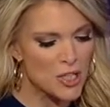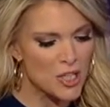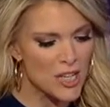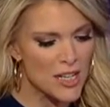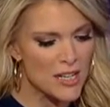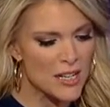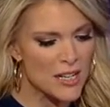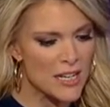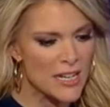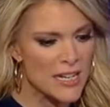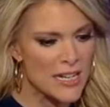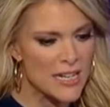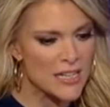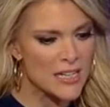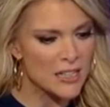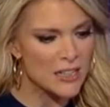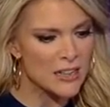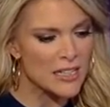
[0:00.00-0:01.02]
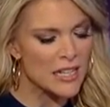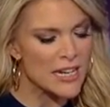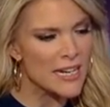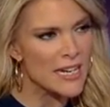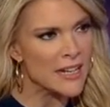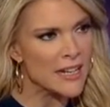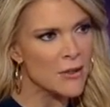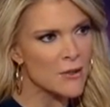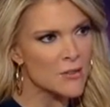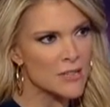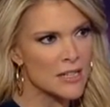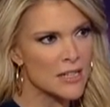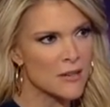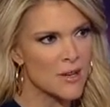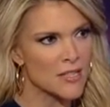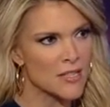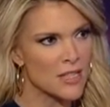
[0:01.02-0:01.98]
But she, in deleting those
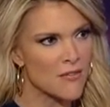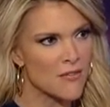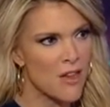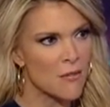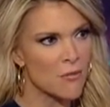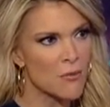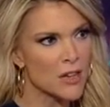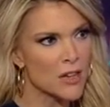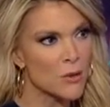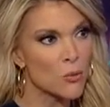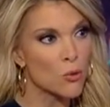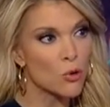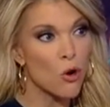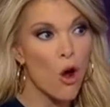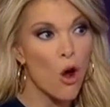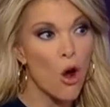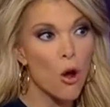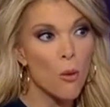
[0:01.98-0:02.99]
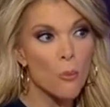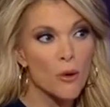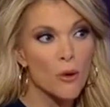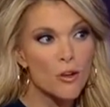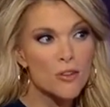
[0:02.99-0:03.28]
emails, if they really were all